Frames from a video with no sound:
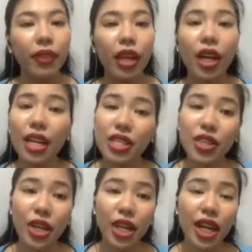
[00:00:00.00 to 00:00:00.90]
Is
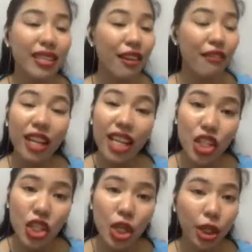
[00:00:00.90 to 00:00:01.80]
there a
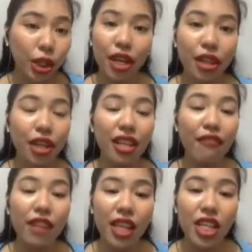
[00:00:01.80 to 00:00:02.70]
definition or are there
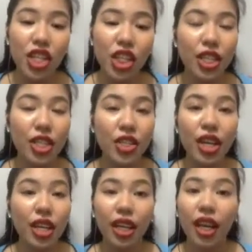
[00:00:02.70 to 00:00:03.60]
definitions?
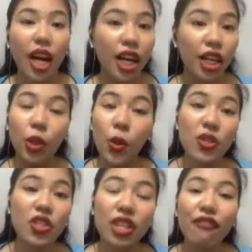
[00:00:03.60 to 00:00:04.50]
Are
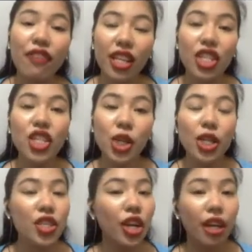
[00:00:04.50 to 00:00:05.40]
those
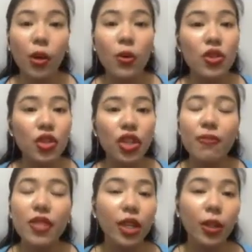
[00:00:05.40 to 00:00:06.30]
definitions, are those
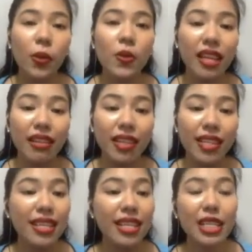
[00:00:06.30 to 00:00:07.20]
terms, are those
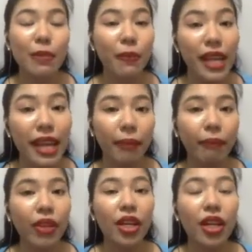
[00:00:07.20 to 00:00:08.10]
ideas explained?
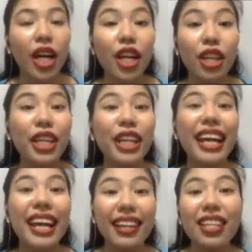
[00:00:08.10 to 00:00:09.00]
Are there
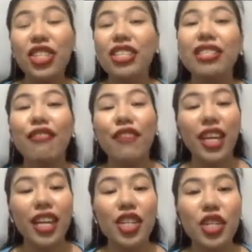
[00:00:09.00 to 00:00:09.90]
any
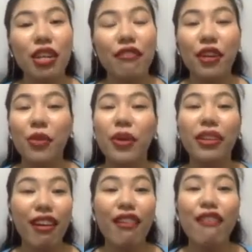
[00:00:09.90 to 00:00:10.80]
justification for
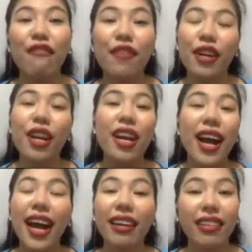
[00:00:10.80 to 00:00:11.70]
whatever
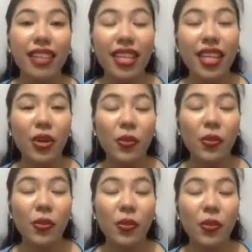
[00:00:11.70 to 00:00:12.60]
idea
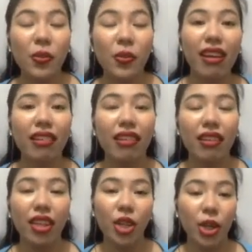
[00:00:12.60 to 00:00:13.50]
was indicated
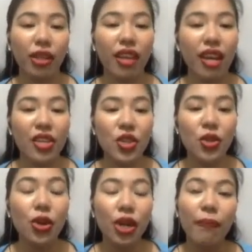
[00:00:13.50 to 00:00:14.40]
in your text?
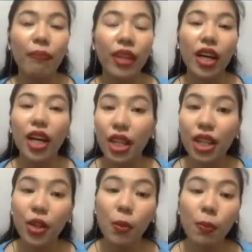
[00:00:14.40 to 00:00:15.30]
Or are
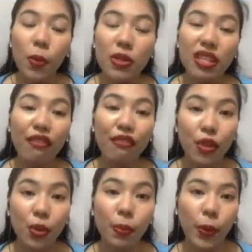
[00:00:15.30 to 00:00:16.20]
there opposing
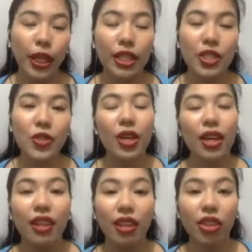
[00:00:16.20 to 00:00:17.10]
viewpoints
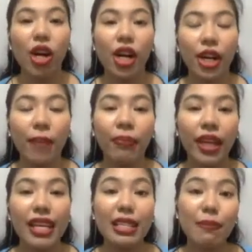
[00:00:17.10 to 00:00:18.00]
that are
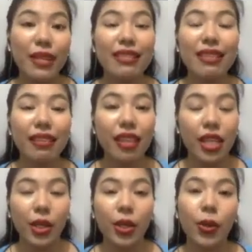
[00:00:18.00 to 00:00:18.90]

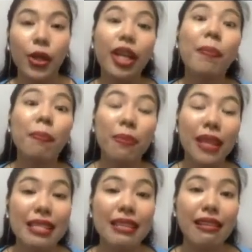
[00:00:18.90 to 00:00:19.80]
explicitly or
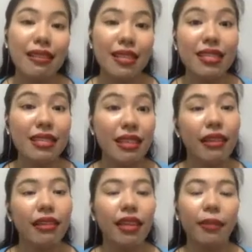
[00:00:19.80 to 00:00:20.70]
implicitly
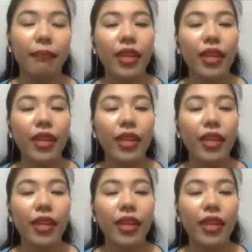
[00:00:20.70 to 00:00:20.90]
stated?